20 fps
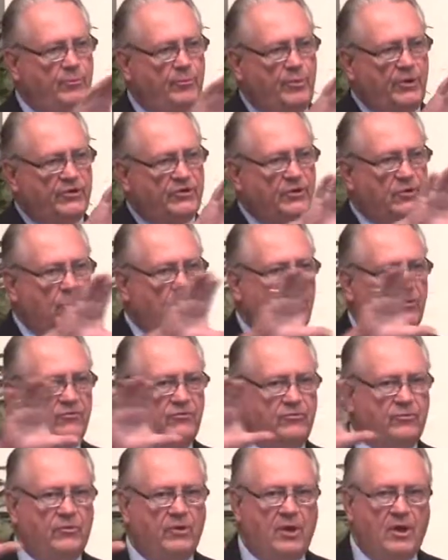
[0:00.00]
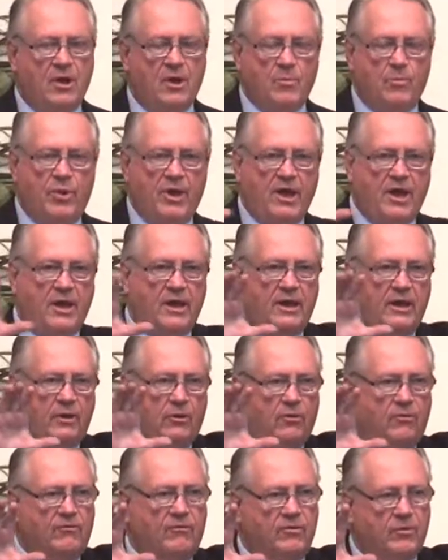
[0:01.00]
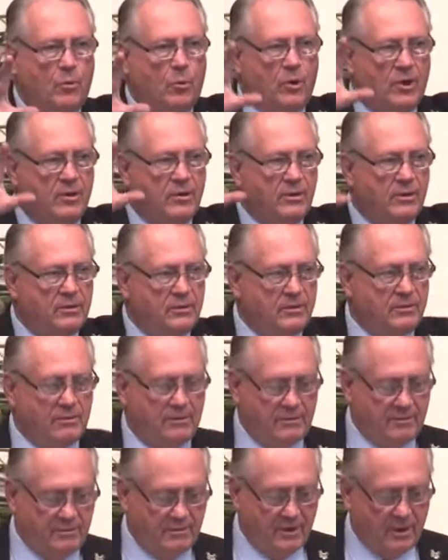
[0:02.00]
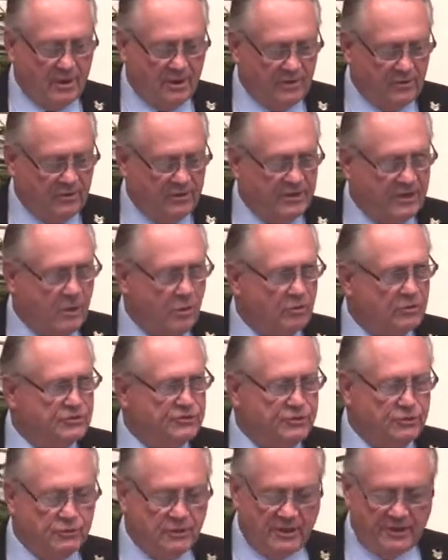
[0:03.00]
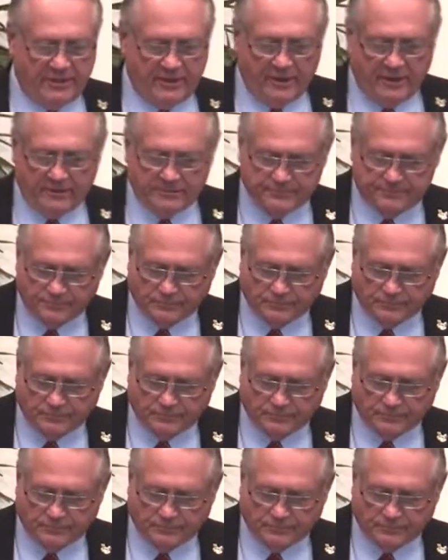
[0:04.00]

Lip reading: picture was panning over the one Tower 2, I think,